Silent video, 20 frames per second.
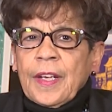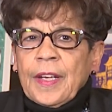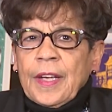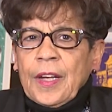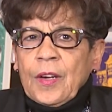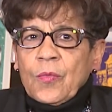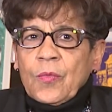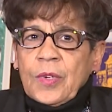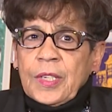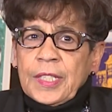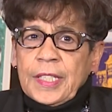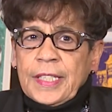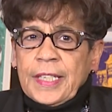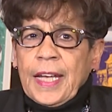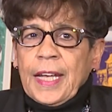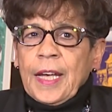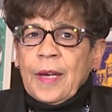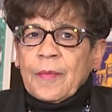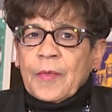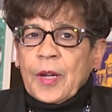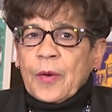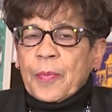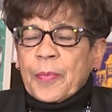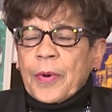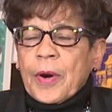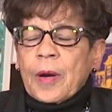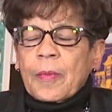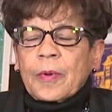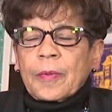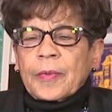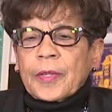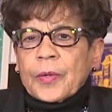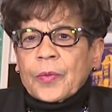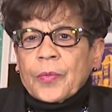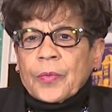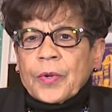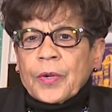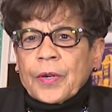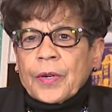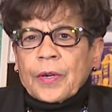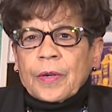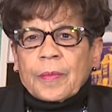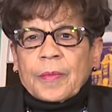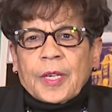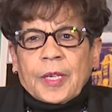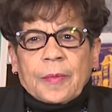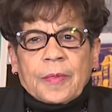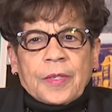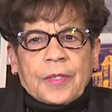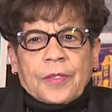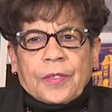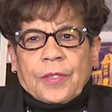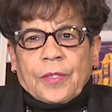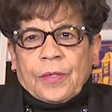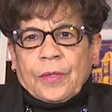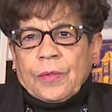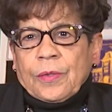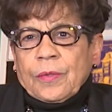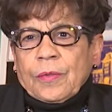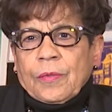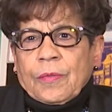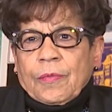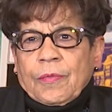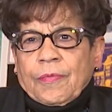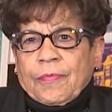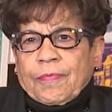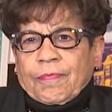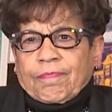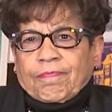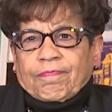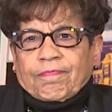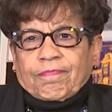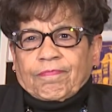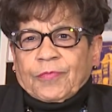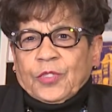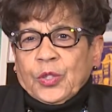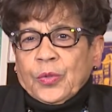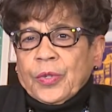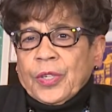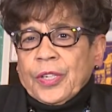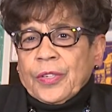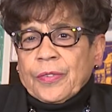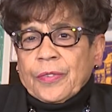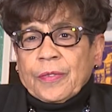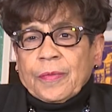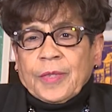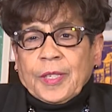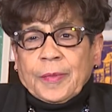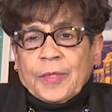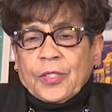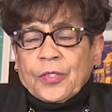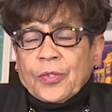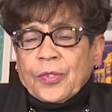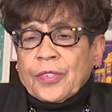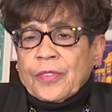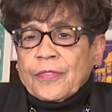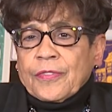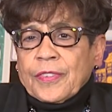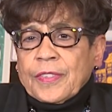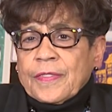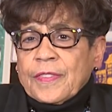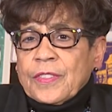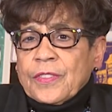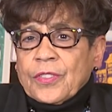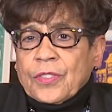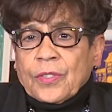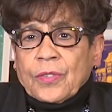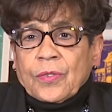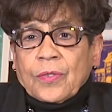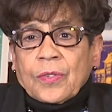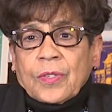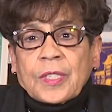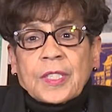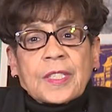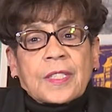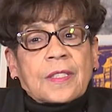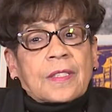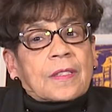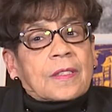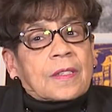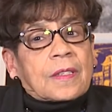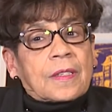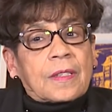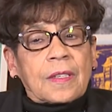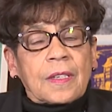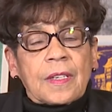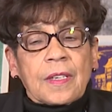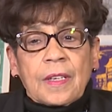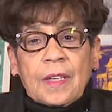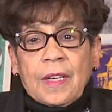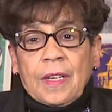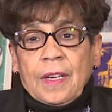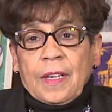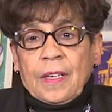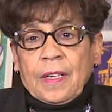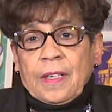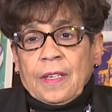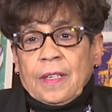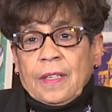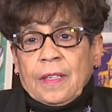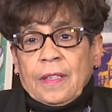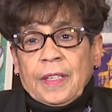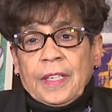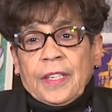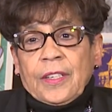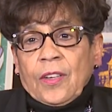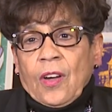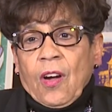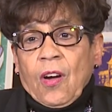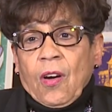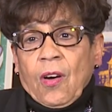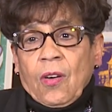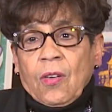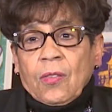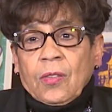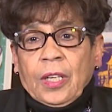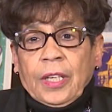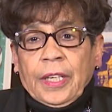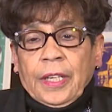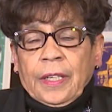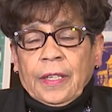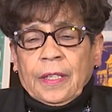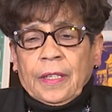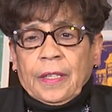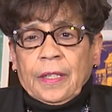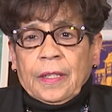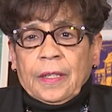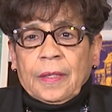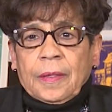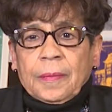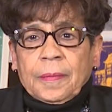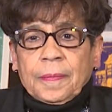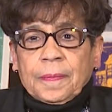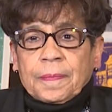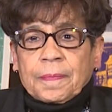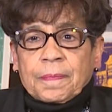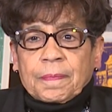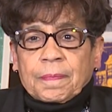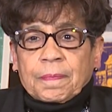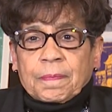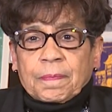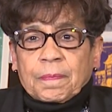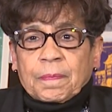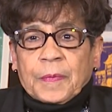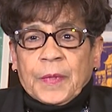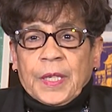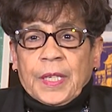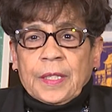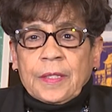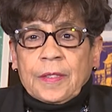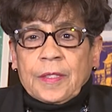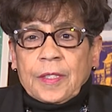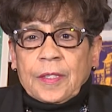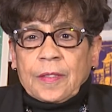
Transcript: At one time, there probably were maybe two, 200, maybe 250 students uh, in all, uh, but